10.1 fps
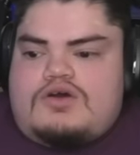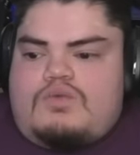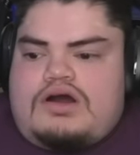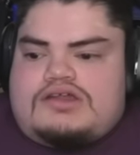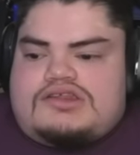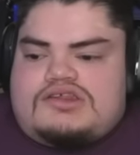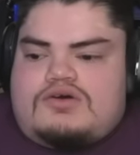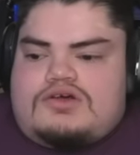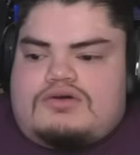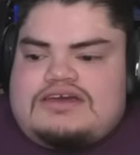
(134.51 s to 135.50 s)
Juan
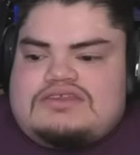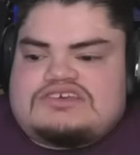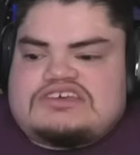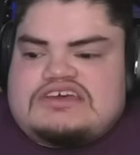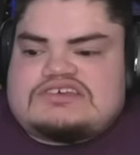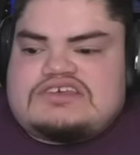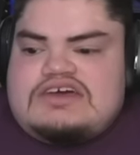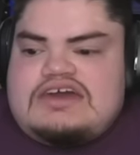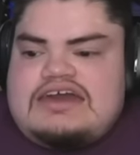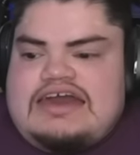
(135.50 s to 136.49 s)
Soto in the sixth,
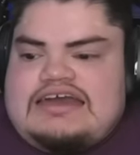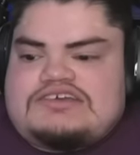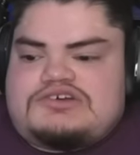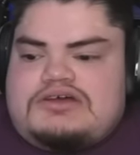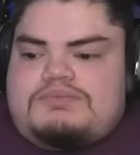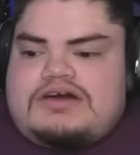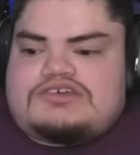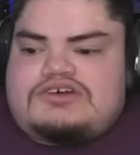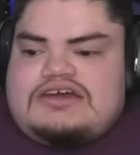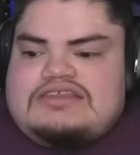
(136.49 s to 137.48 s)
Adrian
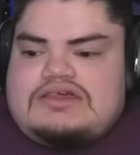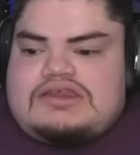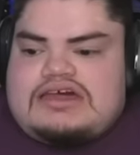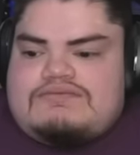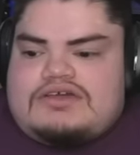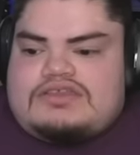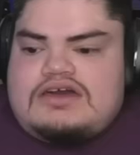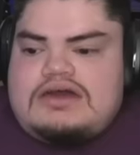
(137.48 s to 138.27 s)
Beltre in the seventh,